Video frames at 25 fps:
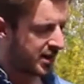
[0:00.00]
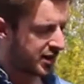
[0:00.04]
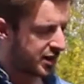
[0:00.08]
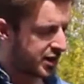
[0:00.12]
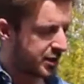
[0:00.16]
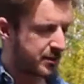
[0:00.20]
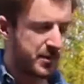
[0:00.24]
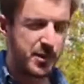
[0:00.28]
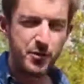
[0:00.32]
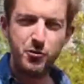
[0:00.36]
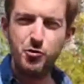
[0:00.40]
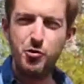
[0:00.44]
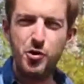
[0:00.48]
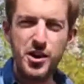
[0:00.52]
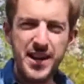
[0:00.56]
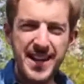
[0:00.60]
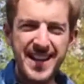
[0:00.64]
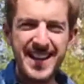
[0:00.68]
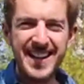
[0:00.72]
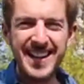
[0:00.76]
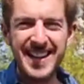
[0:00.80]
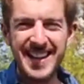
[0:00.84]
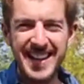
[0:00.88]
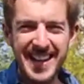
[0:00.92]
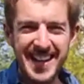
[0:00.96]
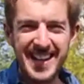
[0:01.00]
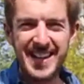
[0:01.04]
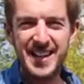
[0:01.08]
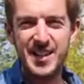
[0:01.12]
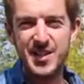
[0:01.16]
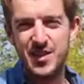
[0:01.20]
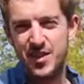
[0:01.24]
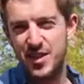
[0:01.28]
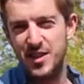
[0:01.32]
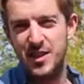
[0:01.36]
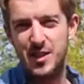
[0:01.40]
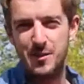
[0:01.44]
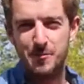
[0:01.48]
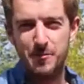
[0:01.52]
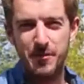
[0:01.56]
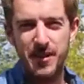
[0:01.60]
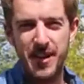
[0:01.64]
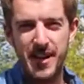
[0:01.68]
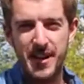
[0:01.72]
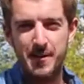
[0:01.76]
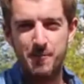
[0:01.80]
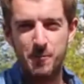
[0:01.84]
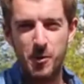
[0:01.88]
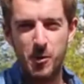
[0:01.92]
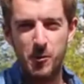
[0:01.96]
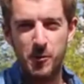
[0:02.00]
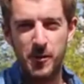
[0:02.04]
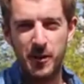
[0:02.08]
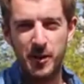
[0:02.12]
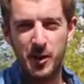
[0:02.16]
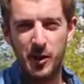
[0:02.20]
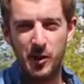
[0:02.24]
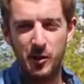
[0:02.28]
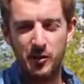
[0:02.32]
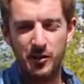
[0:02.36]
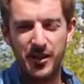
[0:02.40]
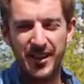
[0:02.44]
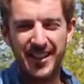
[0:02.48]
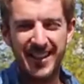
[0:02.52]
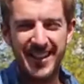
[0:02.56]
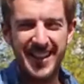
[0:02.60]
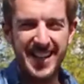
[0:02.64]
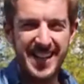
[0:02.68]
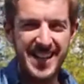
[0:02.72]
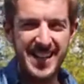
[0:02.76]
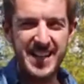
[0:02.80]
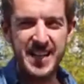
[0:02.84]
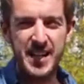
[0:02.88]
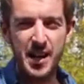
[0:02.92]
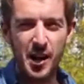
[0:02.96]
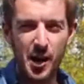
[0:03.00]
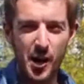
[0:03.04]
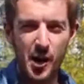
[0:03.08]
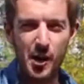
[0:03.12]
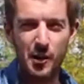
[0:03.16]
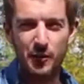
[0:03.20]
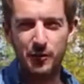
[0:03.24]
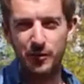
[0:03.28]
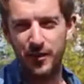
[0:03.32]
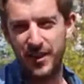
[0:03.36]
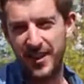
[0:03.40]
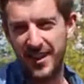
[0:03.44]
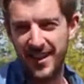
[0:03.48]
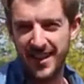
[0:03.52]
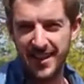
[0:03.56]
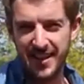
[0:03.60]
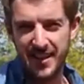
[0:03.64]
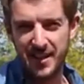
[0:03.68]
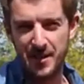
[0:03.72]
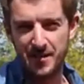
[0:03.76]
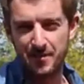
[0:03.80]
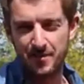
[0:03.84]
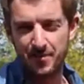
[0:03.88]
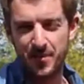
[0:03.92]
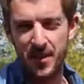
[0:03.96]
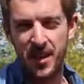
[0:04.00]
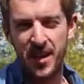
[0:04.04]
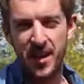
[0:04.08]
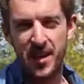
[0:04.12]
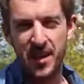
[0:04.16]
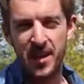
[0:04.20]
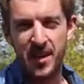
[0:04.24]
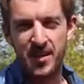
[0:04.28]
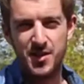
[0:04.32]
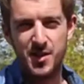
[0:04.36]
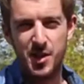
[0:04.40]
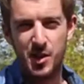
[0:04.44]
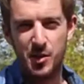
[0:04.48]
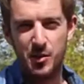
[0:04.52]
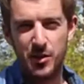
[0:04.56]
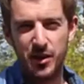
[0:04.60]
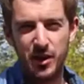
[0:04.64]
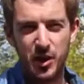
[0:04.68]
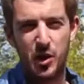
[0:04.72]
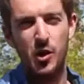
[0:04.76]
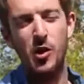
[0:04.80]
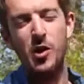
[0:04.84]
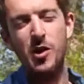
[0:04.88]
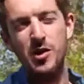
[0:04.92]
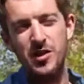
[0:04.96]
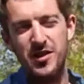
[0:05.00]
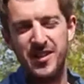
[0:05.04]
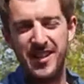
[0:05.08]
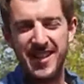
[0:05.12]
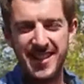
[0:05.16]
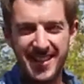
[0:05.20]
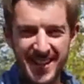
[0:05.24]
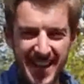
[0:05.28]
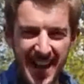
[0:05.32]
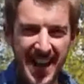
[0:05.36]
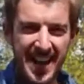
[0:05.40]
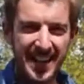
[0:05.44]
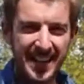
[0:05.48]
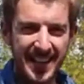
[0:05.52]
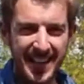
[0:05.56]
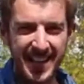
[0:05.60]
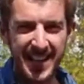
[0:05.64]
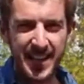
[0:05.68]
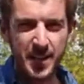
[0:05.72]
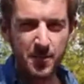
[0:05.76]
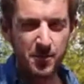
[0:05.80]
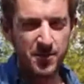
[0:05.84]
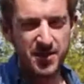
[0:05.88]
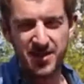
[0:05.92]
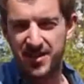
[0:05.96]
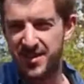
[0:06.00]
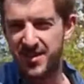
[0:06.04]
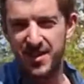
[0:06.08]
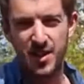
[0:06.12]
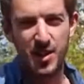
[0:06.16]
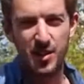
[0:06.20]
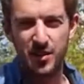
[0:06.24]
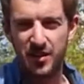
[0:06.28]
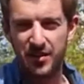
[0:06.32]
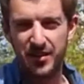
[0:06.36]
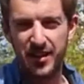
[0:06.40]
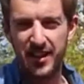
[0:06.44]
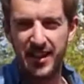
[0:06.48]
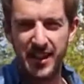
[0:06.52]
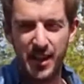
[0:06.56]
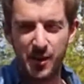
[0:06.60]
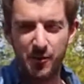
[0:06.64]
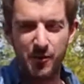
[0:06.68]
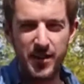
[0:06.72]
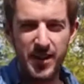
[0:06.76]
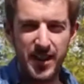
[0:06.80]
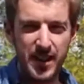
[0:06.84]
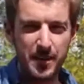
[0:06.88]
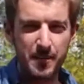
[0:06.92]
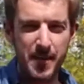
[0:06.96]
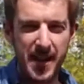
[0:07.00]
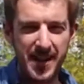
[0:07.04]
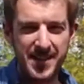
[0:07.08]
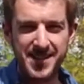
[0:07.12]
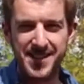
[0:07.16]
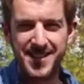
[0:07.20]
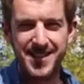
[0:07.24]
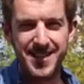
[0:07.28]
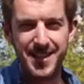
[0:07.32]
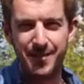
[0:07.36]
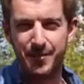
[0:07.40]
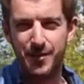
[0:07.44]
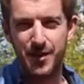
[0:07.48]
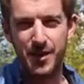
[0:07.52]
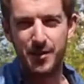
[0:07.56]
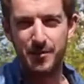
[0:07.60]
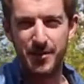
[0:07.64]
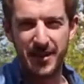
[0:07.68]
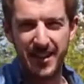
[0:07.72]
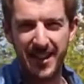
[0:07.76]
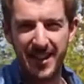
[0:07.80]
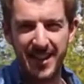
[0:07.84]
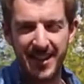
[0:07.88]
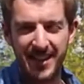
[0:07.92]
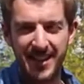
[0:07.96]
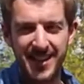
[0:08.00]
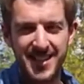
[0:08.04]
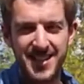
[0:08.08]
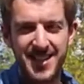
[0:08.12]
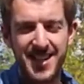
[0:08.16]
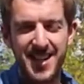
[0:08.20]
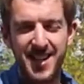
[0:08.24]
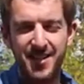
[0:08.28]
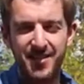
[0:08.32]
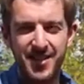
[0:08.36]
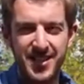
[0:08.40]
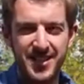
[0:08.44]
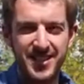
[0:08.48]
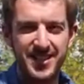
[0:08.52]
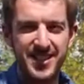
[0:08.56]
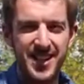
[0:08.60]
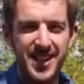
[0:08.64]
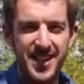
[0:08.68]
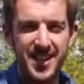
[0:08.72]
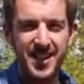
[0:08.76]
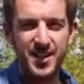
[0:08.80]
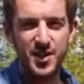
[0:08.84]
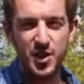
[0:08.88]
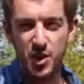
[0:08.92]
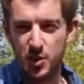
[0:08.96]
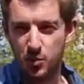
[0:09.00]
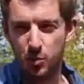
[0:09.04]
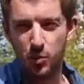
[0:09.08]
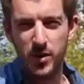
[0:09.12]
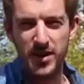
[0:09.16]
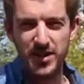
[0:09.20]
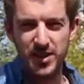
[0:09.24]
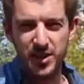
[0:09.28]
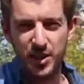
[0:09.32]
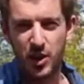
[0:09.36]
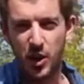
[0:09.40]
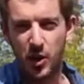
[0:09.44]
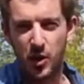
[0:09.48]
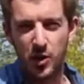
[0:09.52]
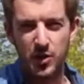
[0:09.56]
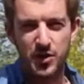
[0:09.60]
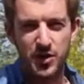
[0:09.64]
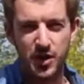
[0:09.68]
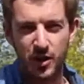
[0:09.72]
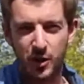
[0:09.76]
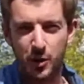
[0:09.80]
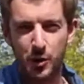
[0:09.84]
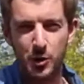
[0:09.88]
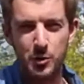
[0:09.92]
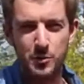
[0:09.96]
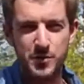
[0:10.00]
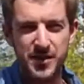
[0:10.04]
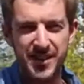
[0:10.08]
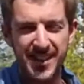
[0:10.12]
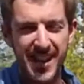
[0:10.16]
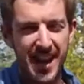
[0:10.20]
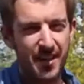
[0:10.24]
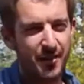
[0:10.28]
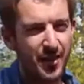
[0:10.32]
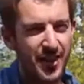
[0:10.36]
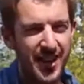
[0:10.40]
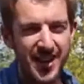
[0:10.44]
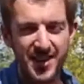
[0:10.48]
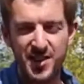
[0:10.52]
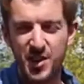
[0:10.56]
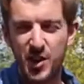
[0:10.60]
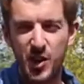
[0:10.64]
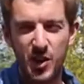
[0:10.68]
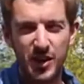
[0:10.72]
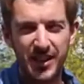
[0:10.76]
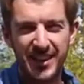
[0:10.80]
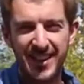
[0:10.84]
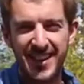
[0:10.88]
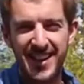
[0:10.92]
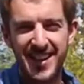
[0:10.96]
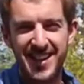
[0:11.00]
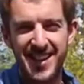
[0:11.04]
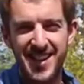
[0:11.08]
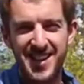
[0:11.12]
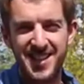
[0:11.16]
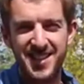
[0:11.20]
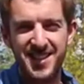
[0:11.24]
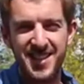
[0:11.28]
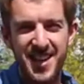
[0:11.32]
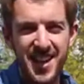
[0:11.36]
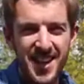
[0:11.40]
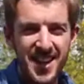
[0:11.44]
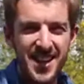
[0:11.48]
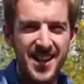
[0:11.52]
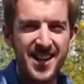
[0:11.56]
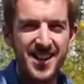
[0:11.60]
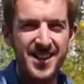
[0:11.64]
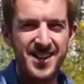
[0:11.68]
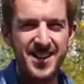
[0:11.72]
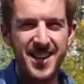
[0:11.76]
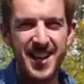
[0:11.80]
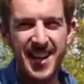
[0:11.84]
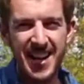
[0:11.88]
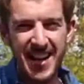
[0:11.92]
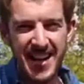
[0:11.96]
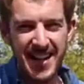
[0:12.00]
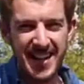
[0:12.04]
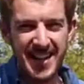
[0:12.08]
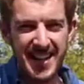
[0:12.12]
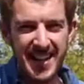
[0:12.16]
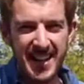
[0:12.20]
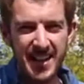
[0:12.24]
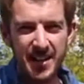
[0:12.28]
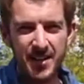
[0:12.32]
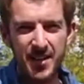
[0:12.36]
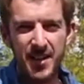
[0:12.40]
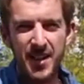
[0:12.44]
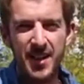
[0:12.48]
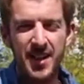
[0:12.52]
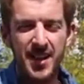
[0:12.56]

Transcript: to be really easy to play in what we call the key of E. So the chords in that key, which is the only thing that really matters if you're a beginner guitarist, just which chords are grouped together, that's all a key is E,